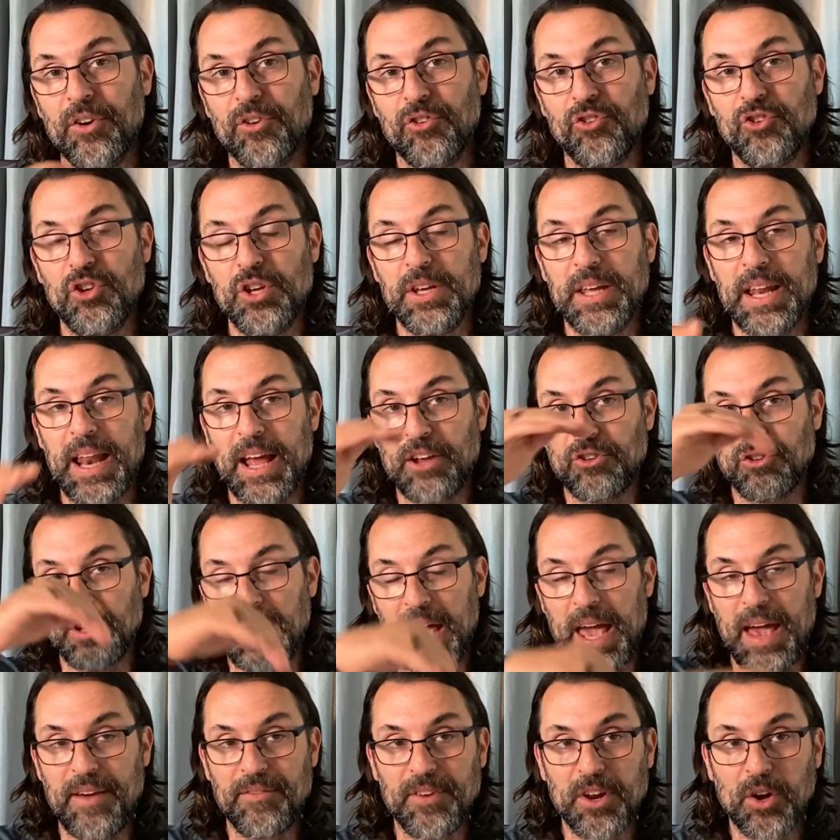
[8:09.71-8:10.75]
So you can actually
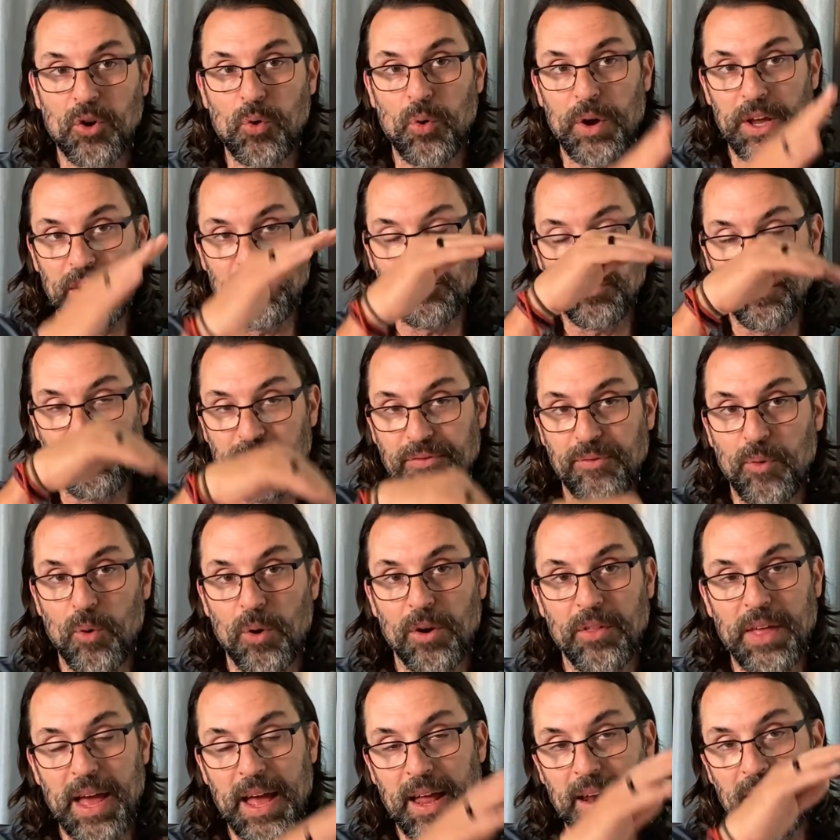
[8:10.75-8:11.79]
have an equation for
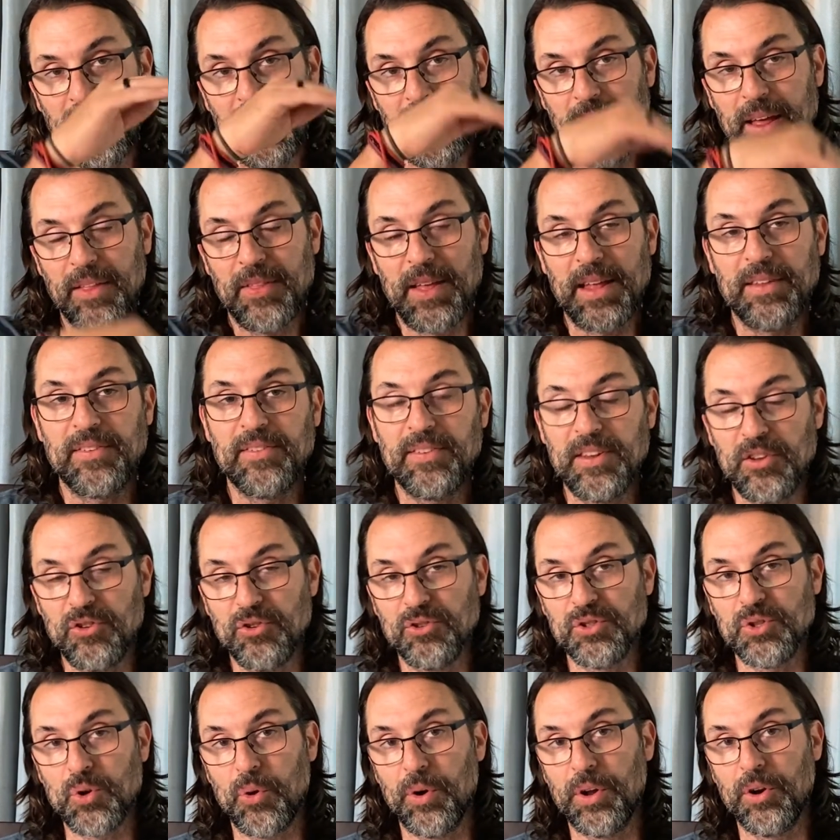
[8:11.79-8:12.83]
that
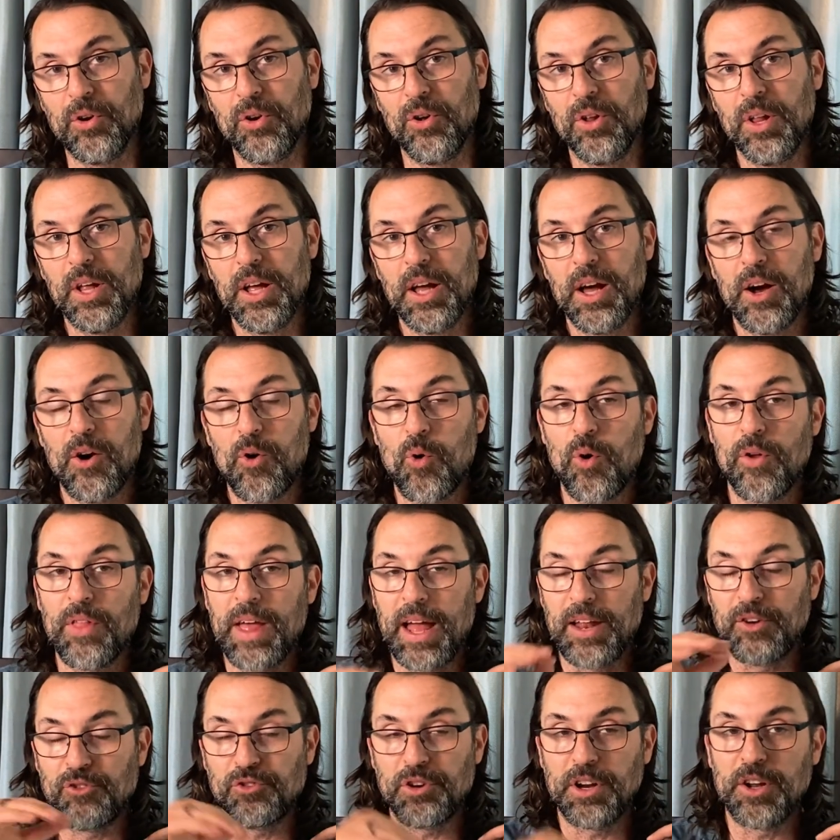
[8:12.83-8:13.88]
sinusoidal or
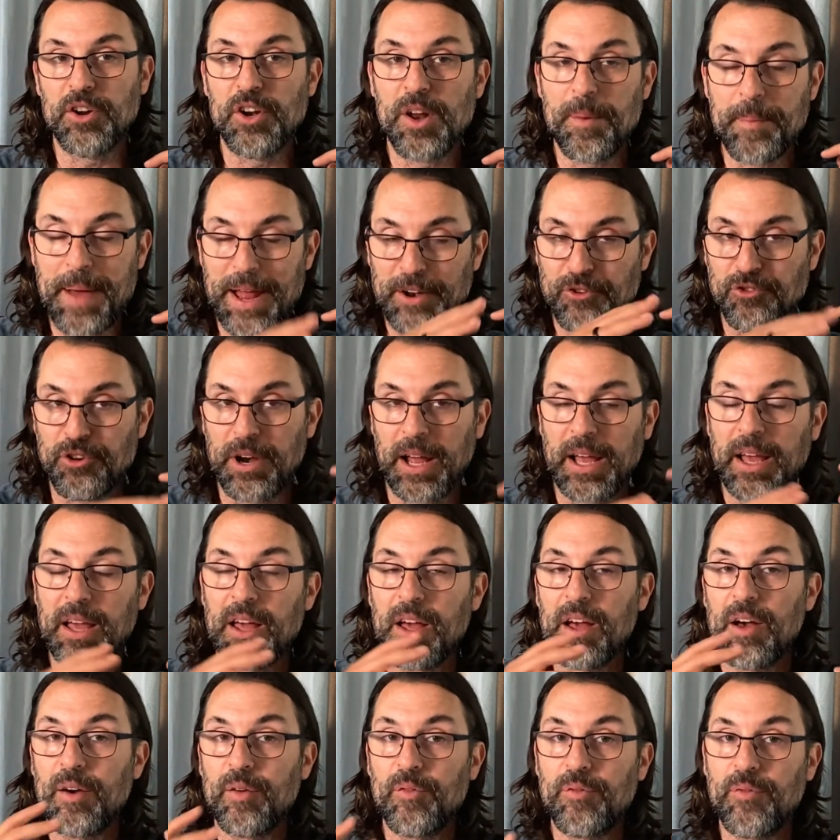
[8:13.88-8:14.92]
that trigonometric
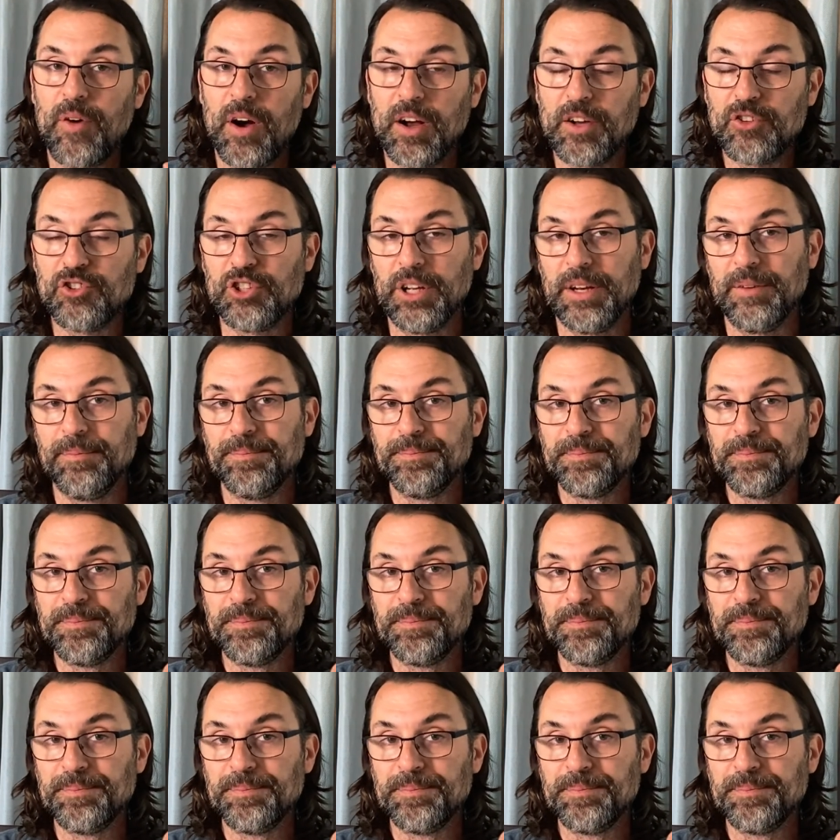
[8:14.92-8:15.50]
function.